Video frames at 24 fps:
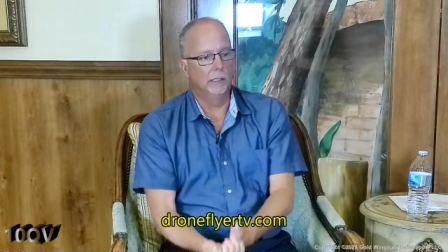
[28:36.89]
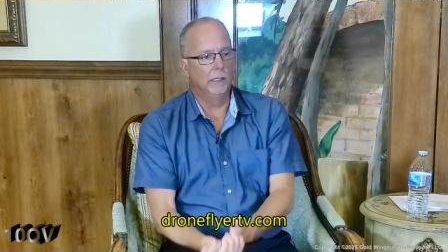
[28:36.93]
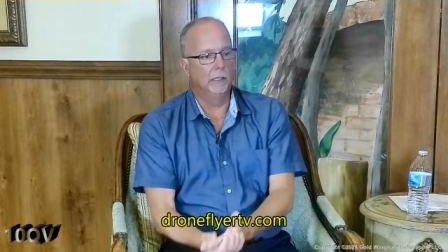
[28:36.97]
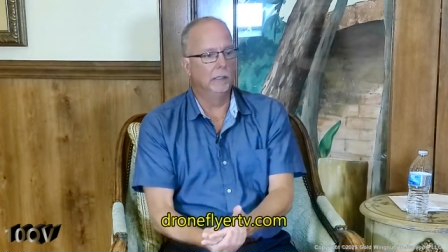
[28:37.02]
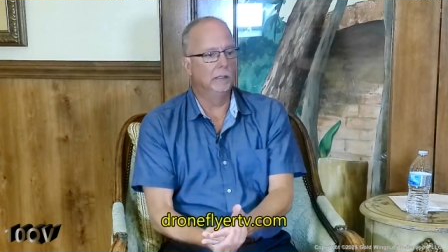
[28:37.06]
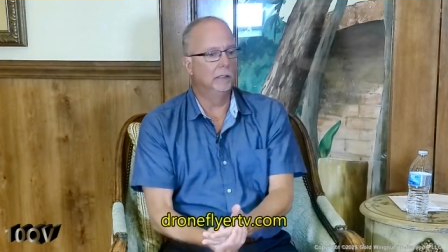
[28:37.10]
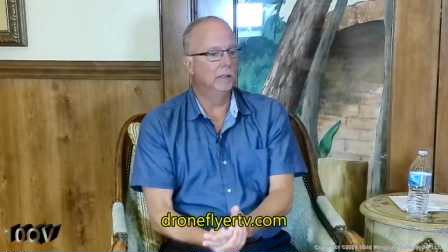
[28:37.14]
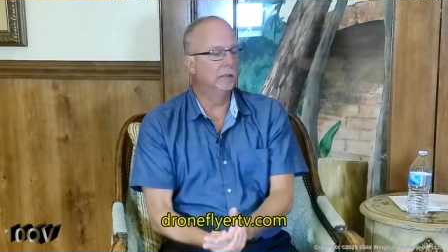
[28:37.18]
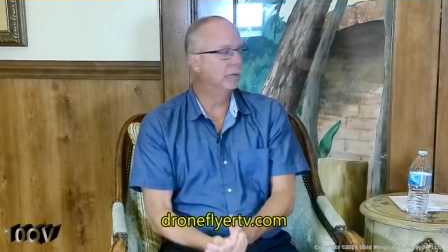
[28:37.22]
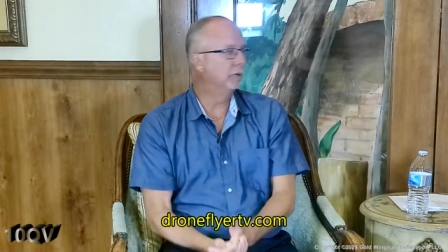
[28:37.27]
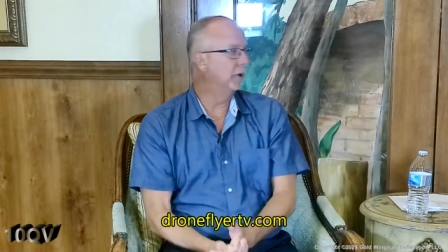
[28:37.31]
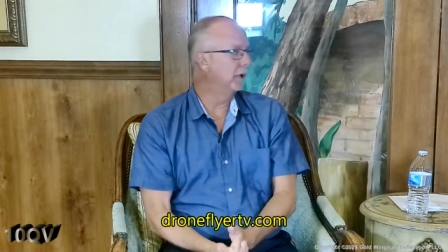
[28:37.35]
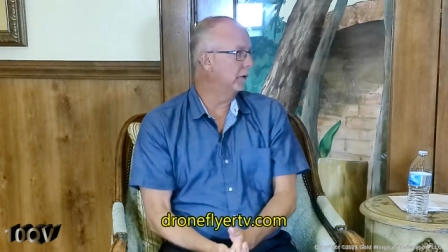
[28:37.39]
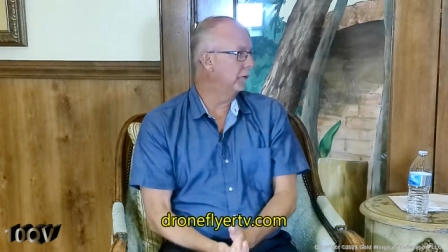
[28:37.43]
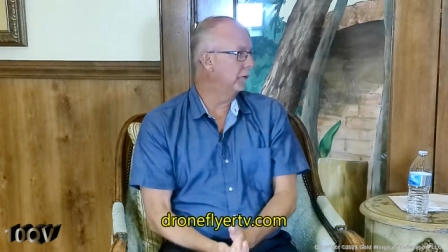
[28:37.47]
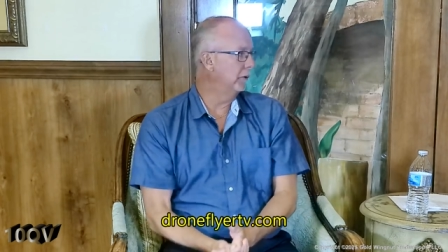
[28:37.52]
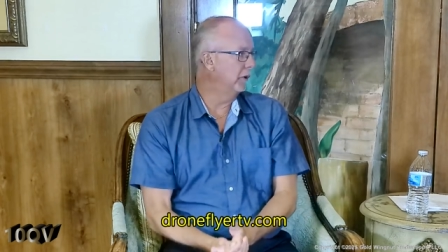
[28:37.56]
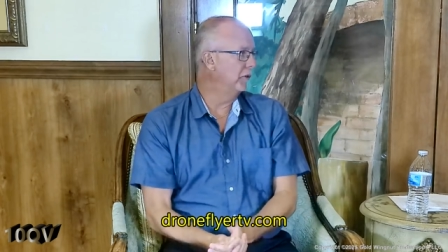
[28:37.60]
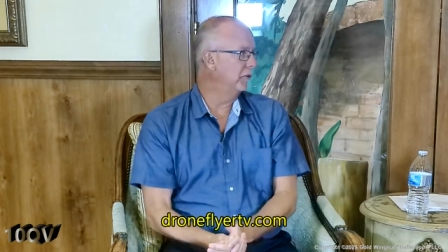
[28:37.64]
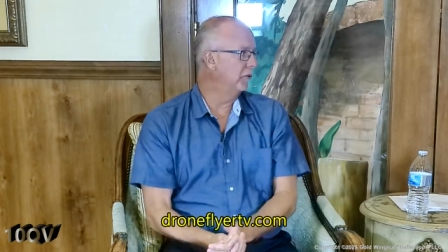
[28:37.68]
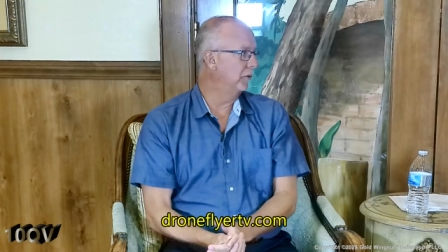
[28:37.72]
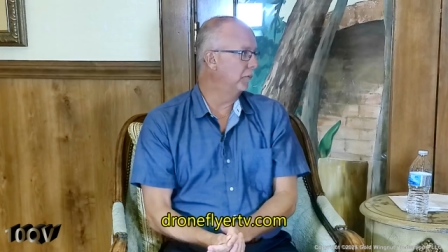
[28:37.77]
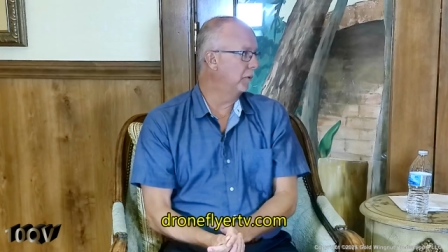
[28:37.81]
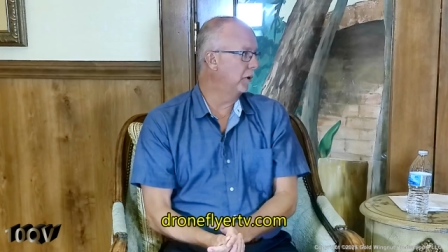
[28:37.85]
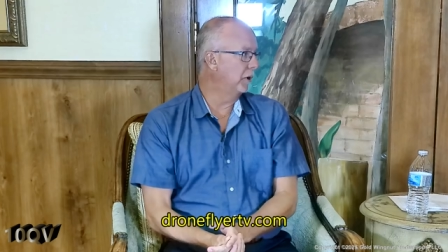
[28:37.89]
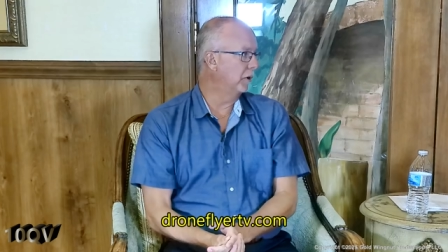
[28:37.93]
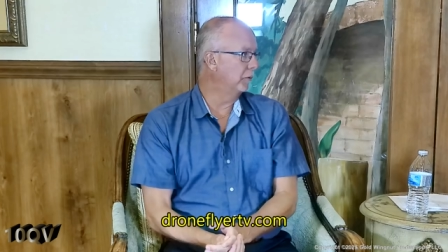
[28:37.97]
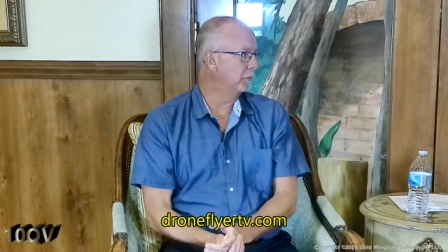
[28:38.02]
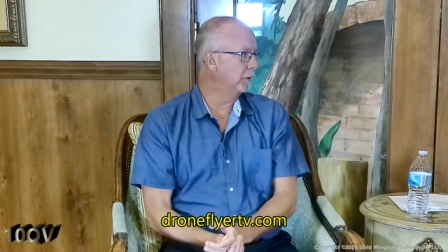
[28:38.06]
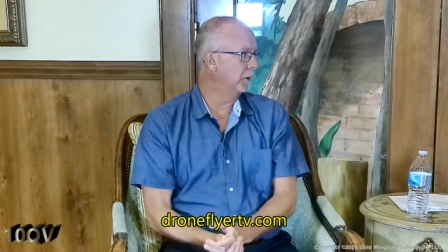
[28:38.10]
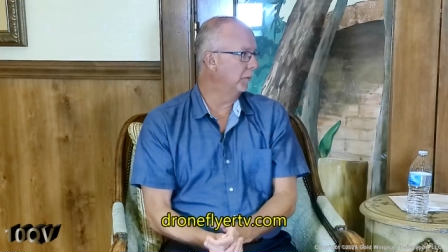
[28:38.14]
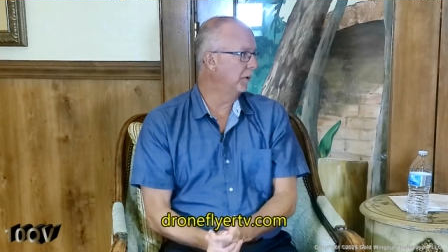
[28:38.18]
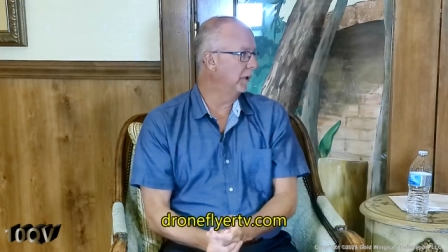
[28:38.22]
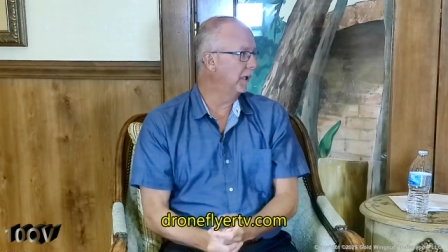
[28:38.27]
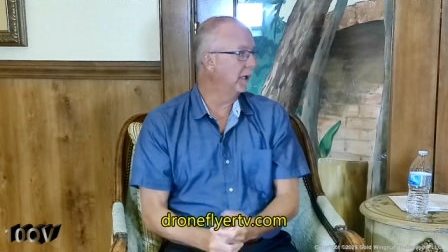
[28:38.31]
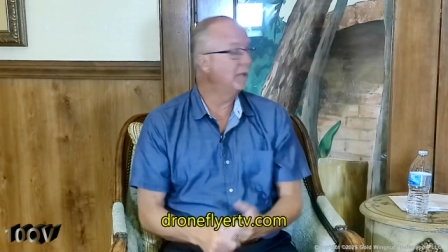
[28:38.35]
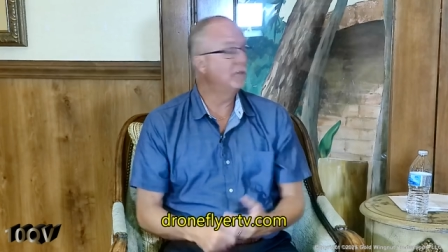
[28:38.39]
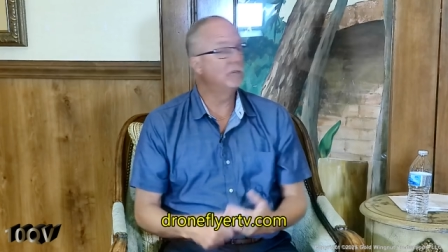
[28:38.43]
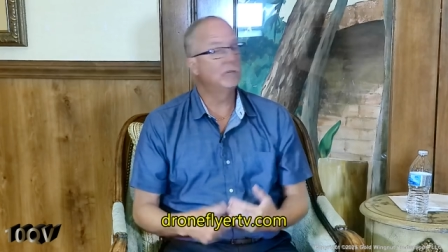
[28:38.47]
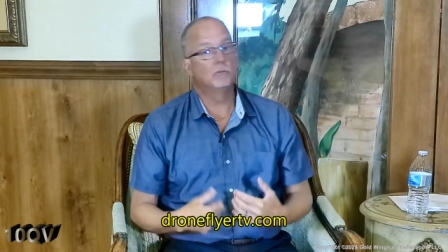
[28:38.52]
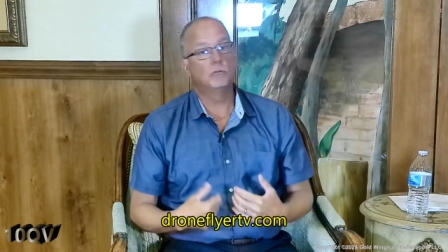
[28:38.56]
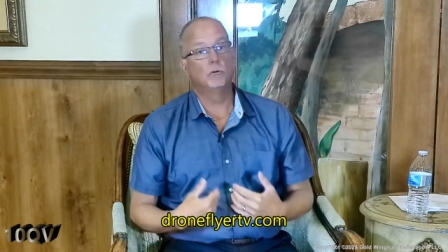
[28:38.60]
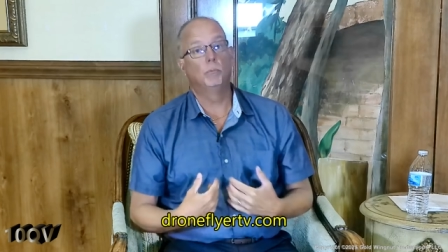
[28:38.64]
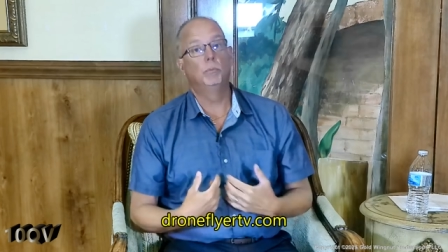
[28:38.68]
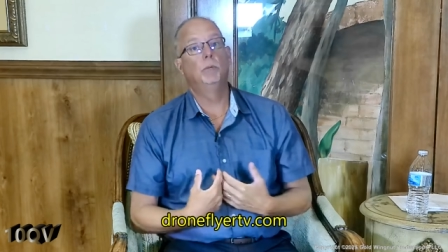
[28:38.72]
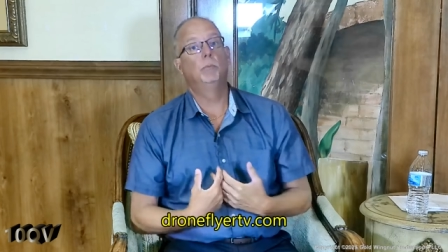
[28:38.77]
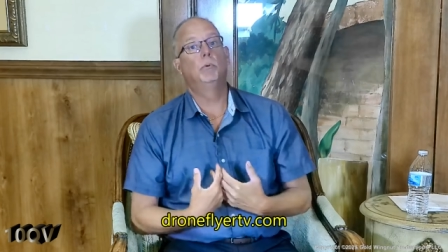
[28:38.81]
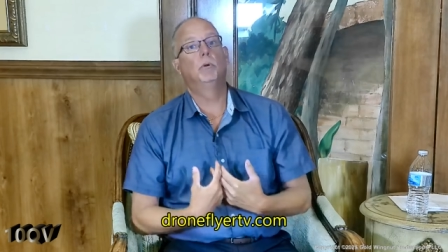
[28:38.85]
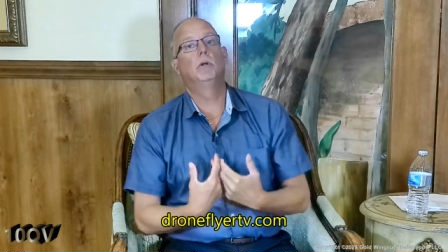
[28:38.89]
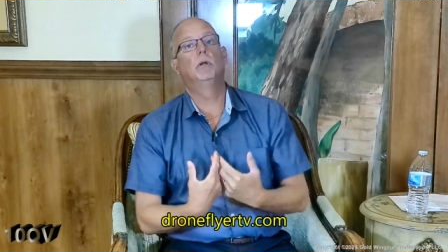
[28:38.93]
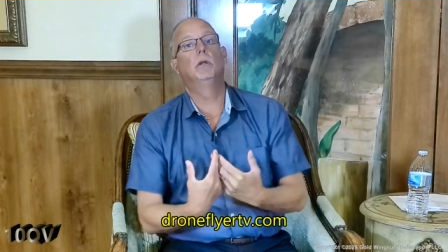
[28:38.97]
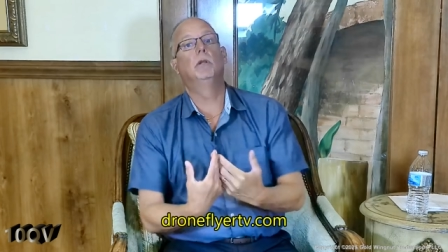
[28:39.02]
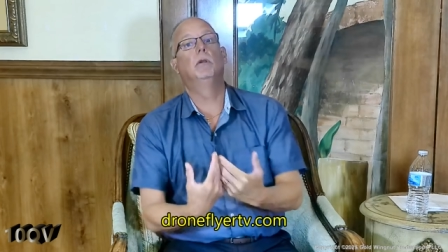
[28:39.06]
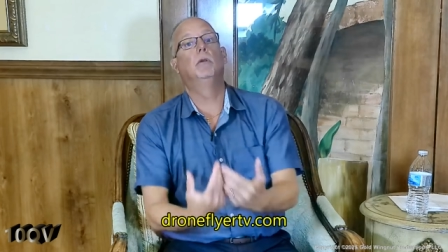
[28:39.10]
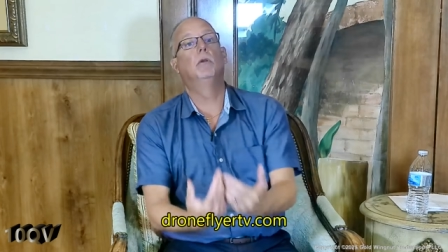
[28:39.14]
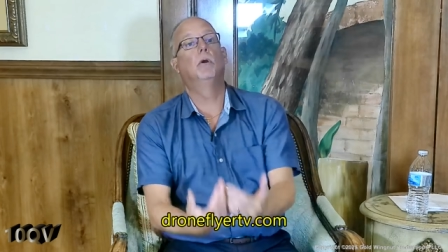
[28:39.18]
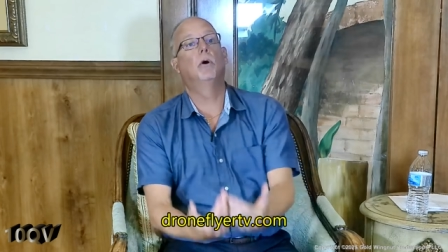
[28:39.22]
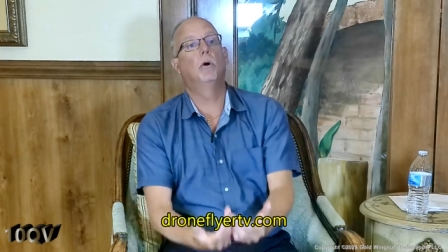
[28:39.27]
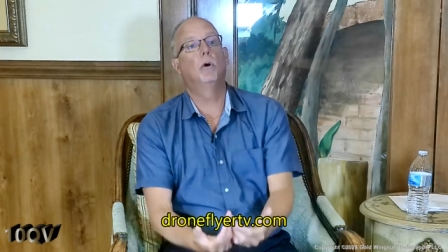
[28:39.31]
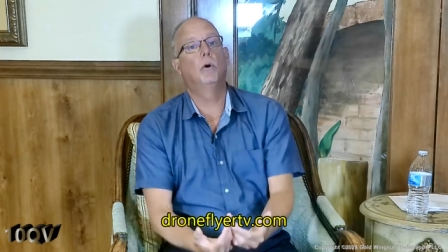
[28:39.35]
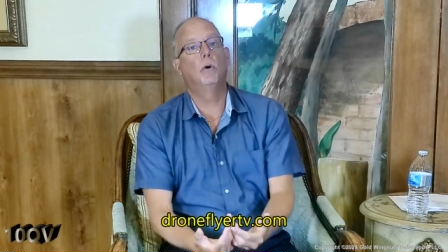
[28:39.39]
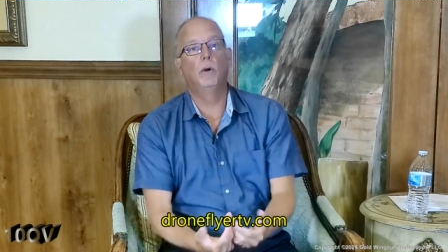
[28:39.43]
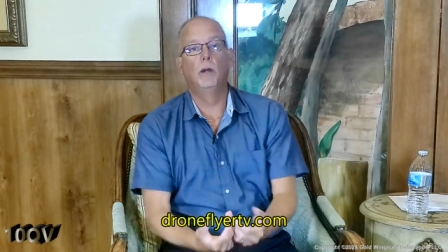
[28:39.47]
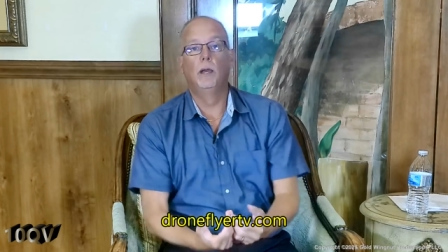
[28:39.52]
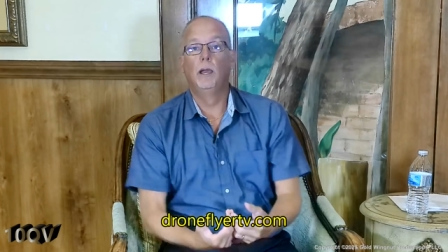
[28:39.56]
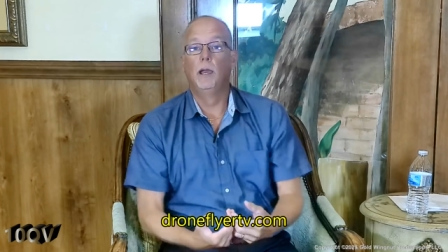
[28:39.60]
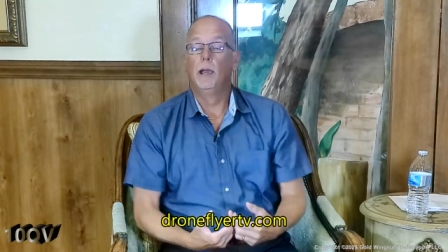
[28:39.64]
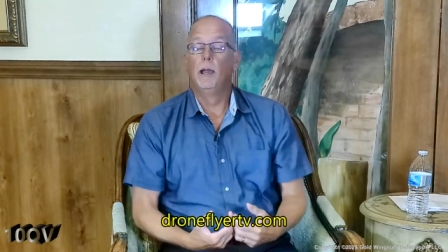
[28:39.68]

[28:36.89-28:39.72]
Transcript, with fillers: in the Recreation Parks publication so people could know,